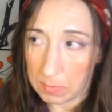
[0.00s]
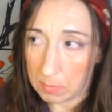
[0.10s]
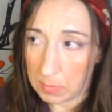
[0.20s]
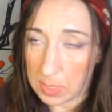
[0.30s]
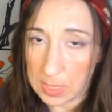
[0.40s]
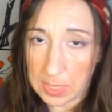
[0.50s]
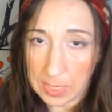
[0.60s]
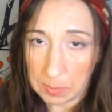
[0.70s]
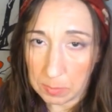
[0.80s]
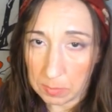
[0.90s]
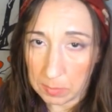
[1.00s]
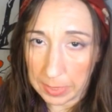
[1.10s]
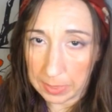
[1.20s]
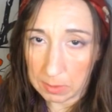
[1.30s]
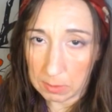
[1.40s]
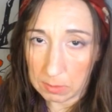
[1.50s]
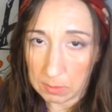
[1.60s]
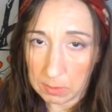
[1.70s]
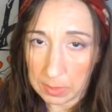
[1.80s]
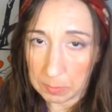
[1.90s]
Does this seem like
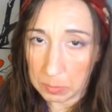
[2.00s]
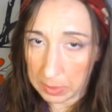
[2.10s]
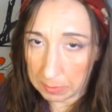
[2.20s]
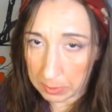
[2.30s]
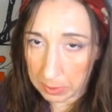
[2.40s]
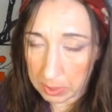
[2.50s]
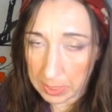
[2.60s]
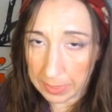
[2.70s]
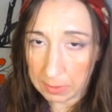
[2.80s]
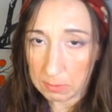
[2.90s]
they believe what they're saying?